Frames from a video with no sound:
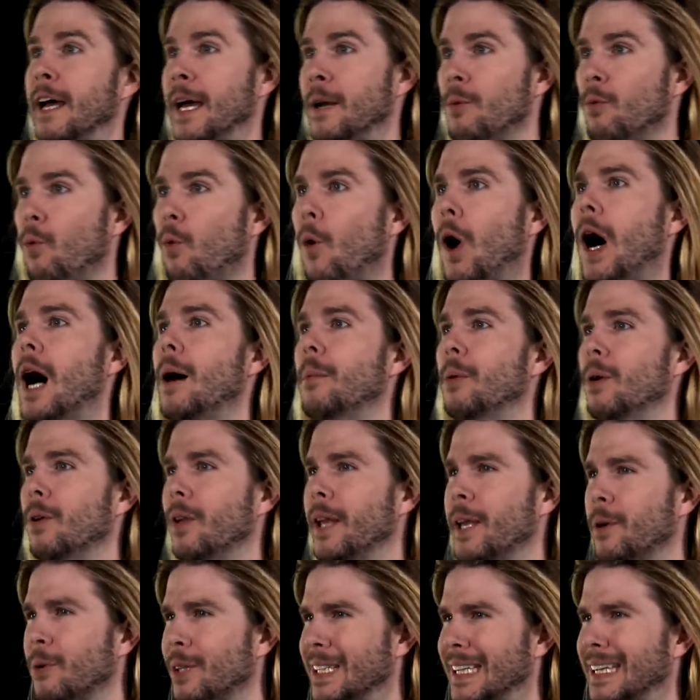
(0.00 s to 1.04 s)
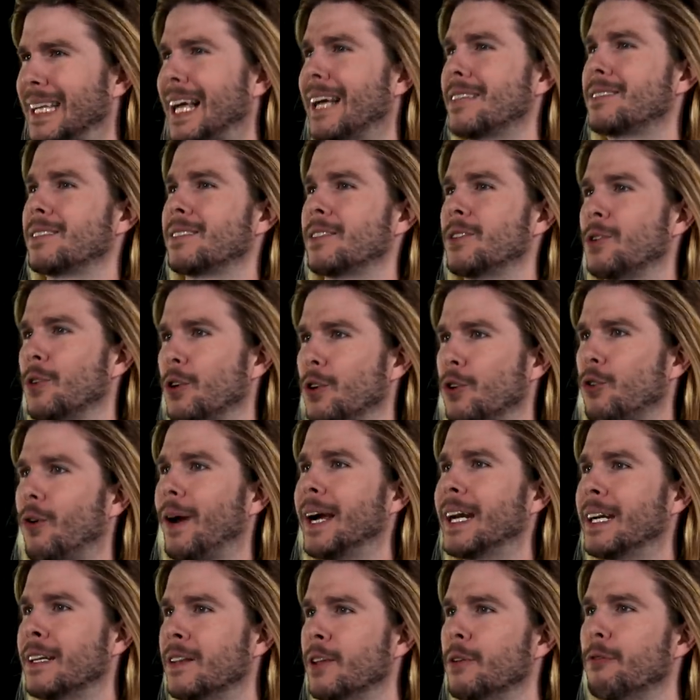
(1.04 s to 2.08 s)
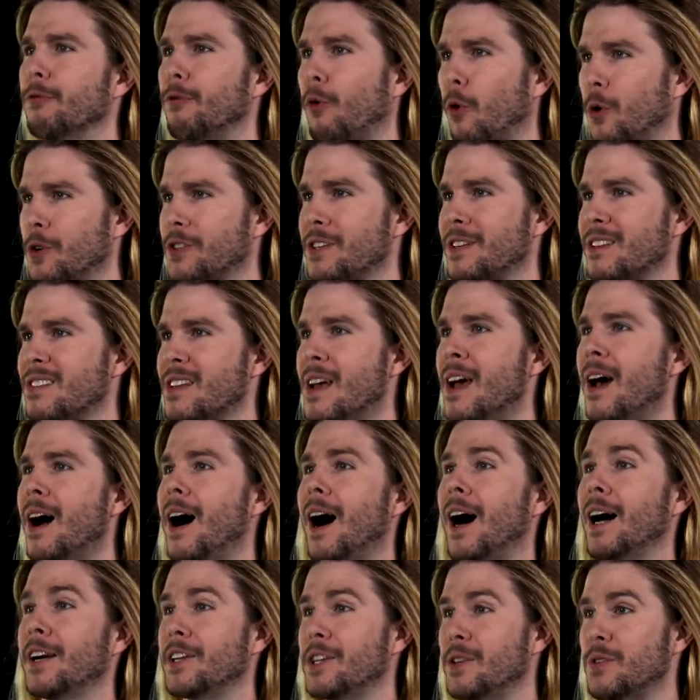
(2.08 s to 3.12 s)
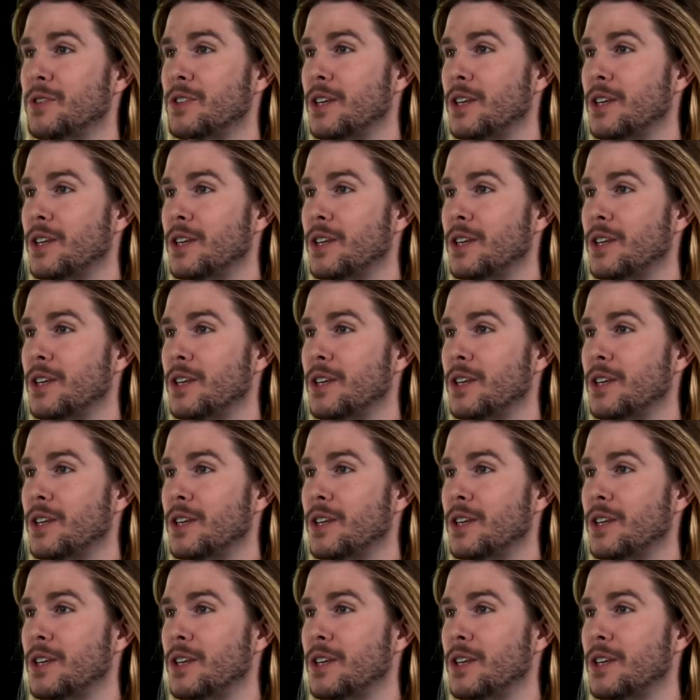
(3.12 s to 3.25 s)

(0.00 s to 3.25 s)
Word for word: and wobble and it would lessen or graden the forces on you.